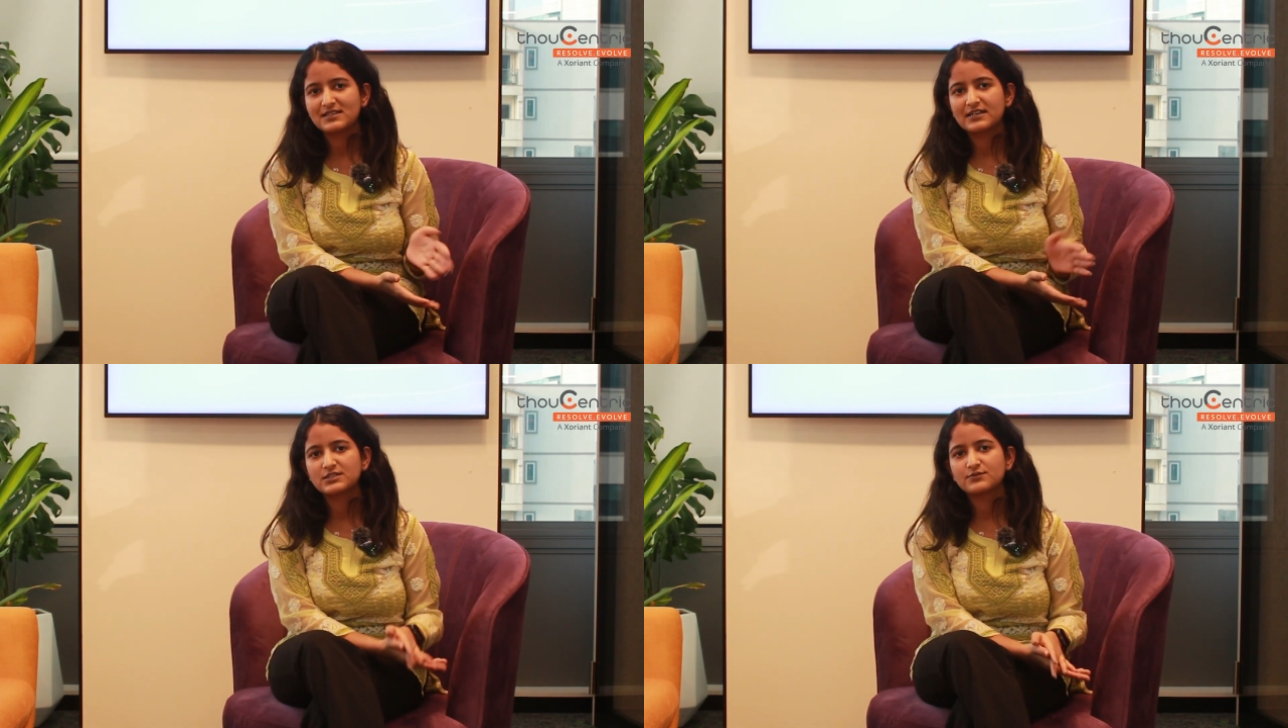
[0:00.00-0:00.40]

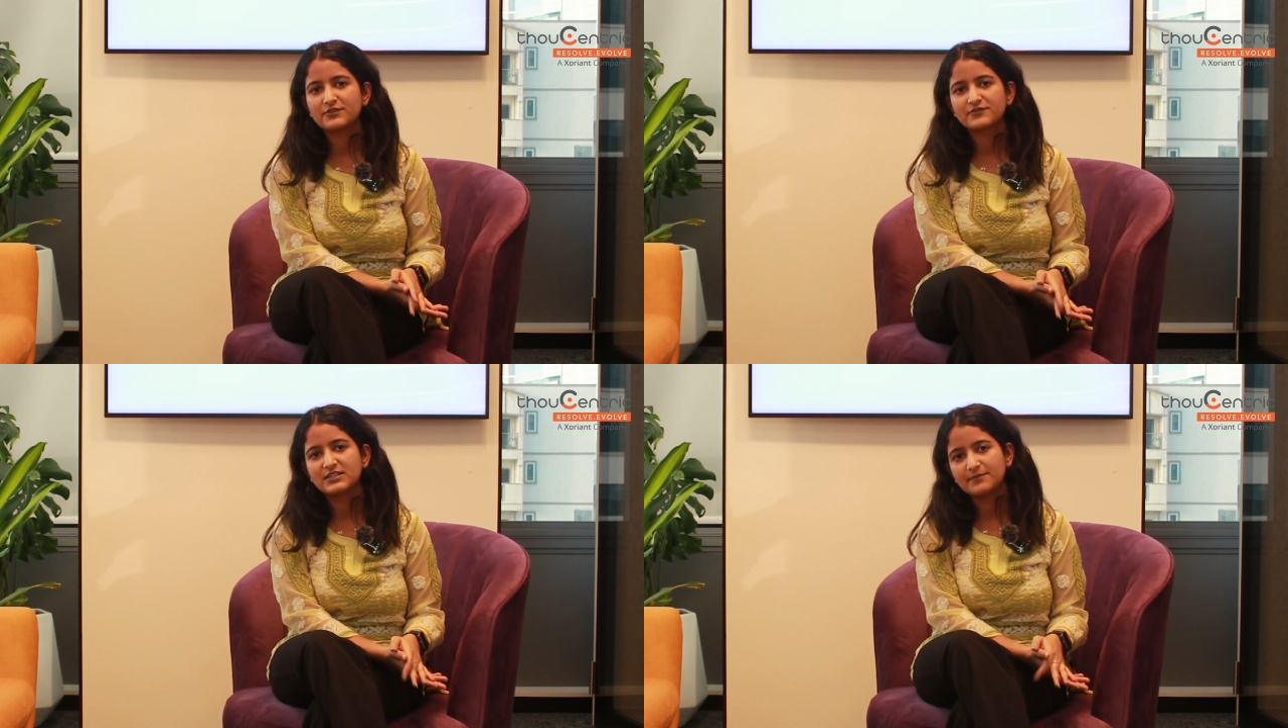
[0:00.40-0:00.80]
that is one
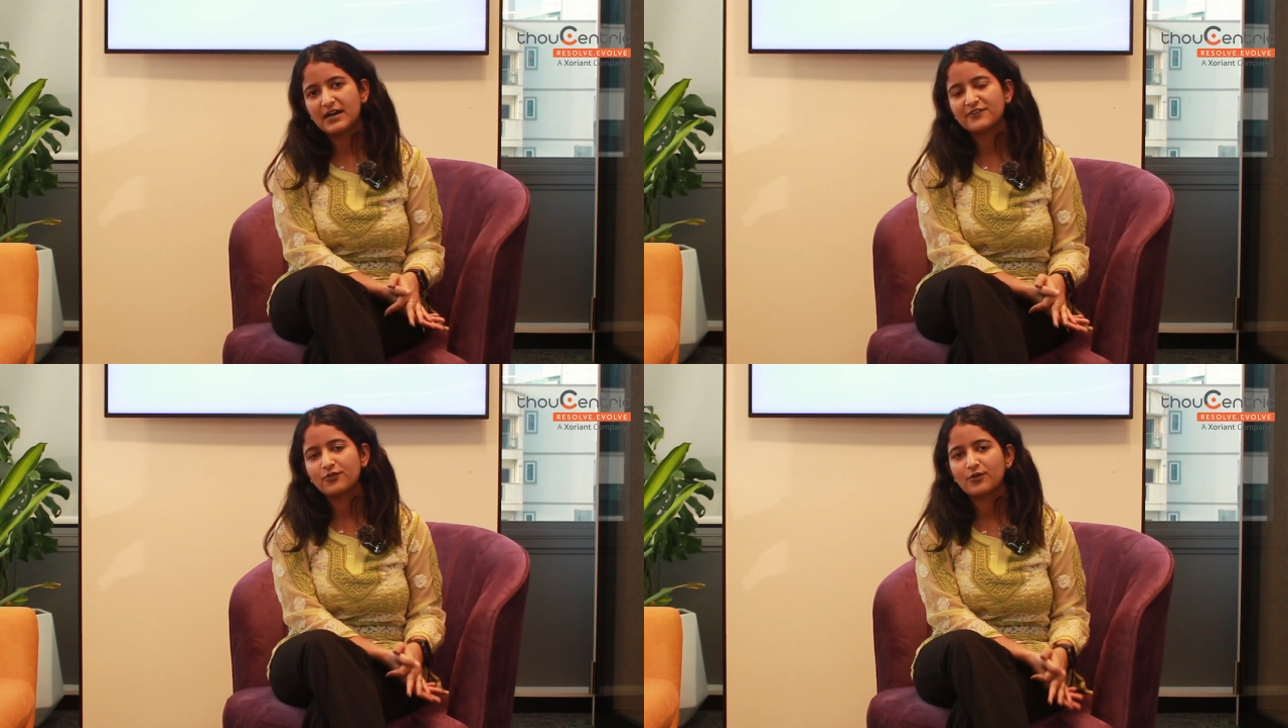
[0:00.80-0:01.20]
of the
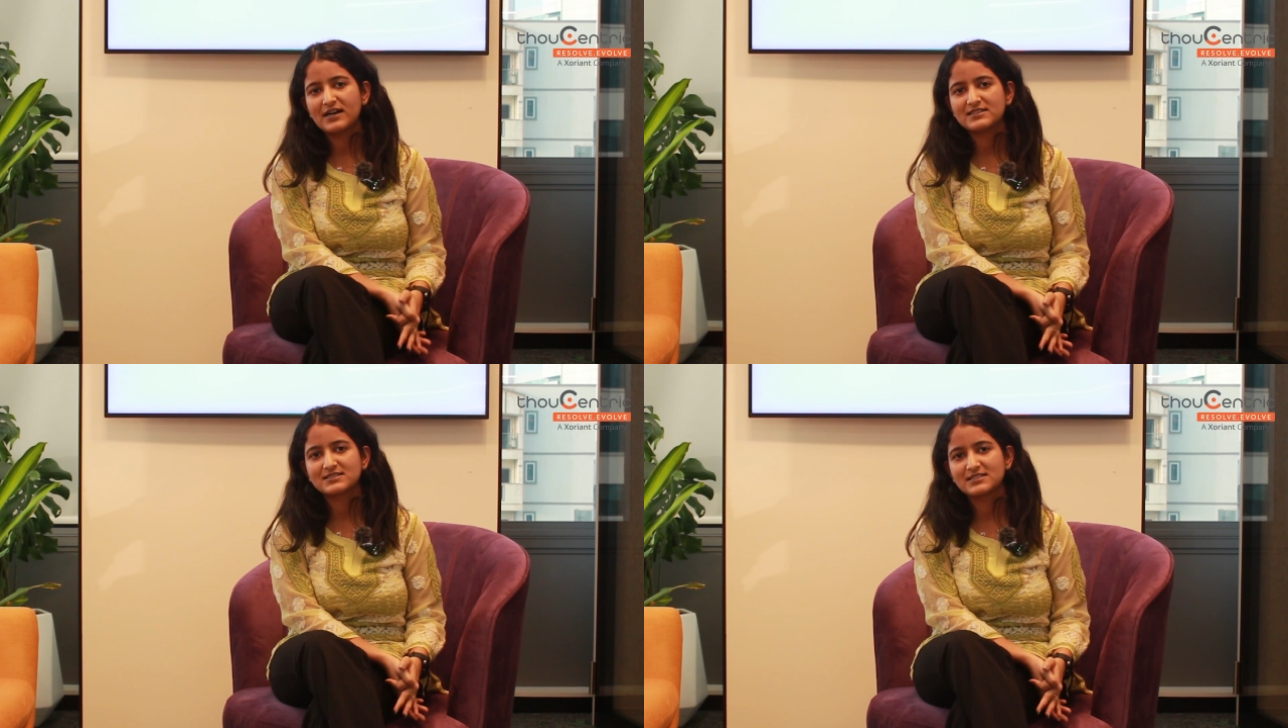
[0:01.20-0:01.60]
demand
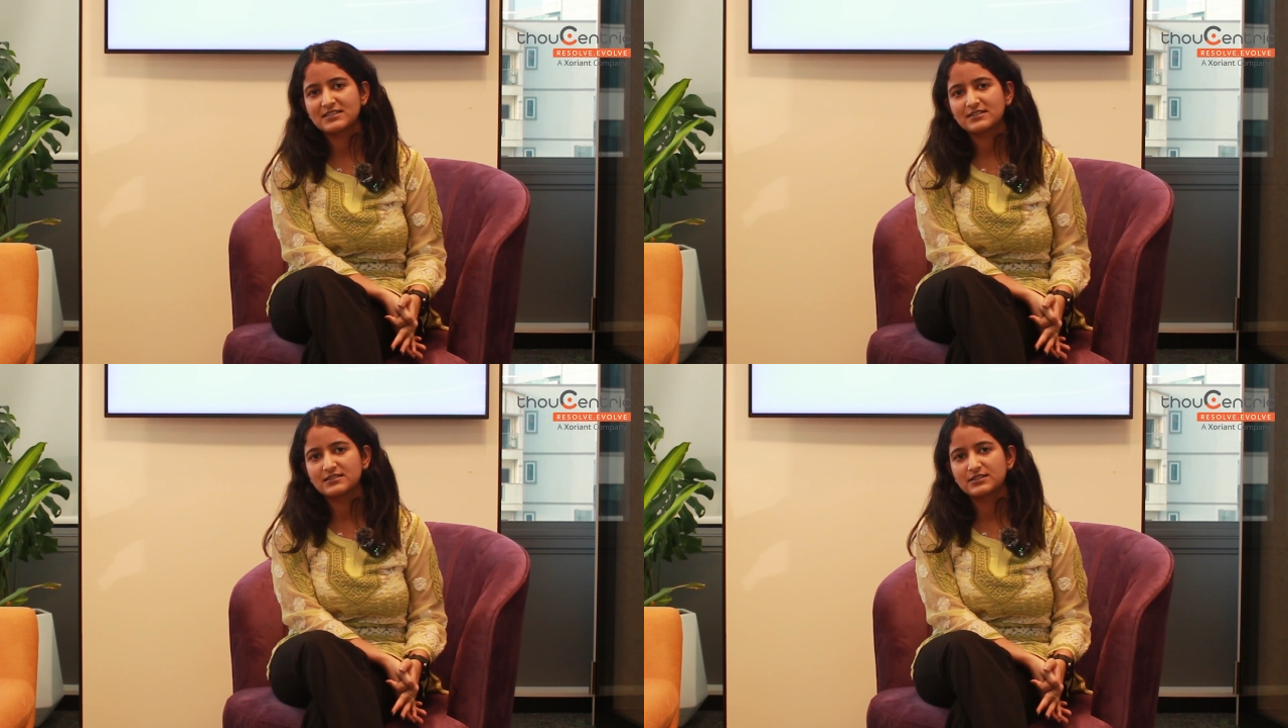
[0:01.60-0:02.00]

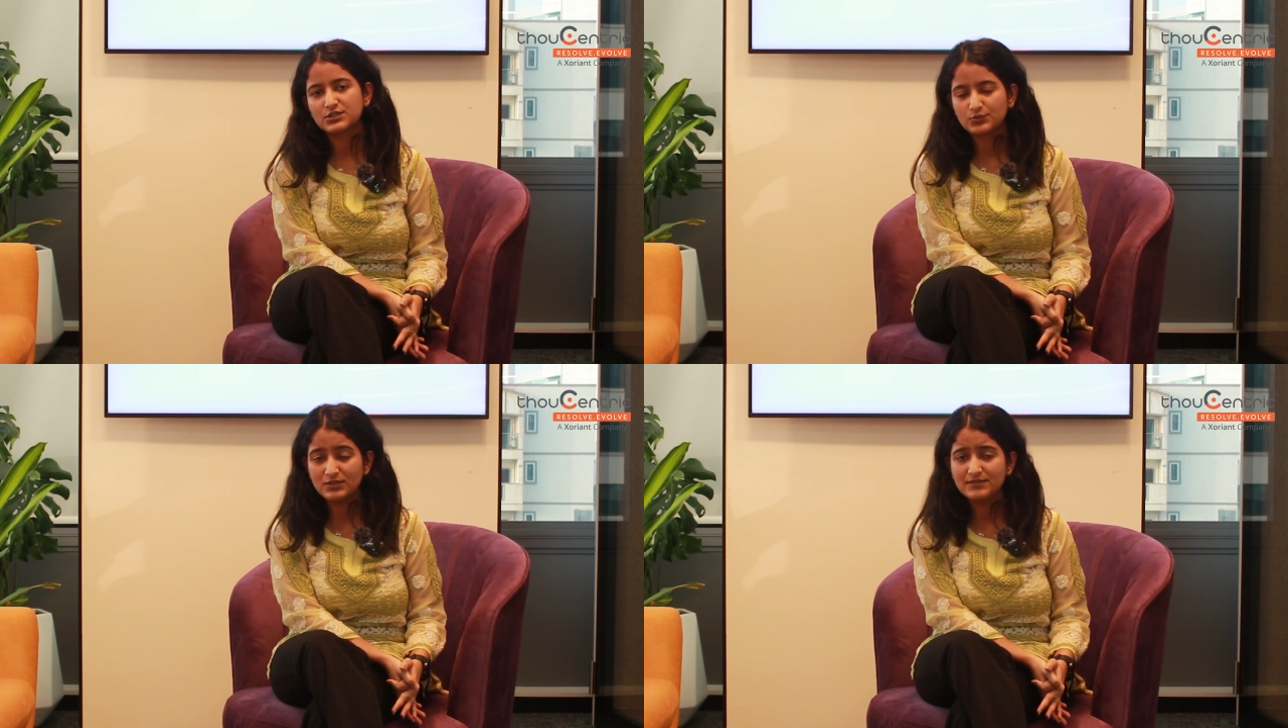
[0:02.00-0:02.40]
forecasting
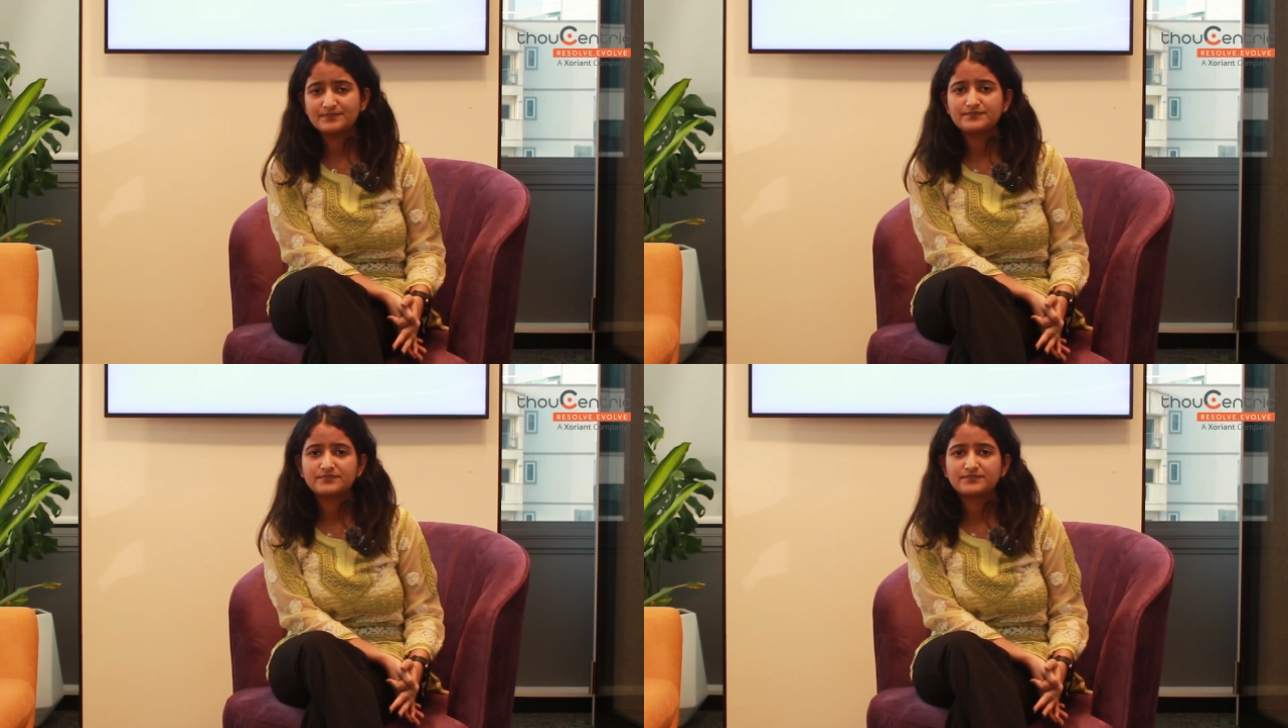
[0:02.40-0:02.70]
tool.